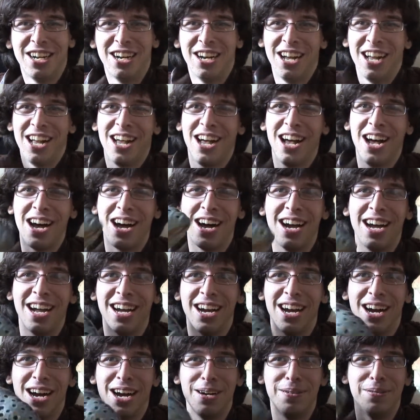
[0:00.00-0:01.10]
Steve. I,
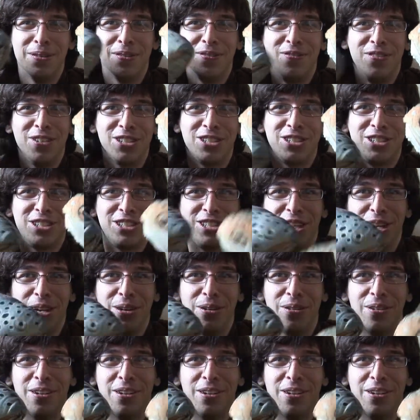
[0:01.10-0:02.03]
I'm a fish too.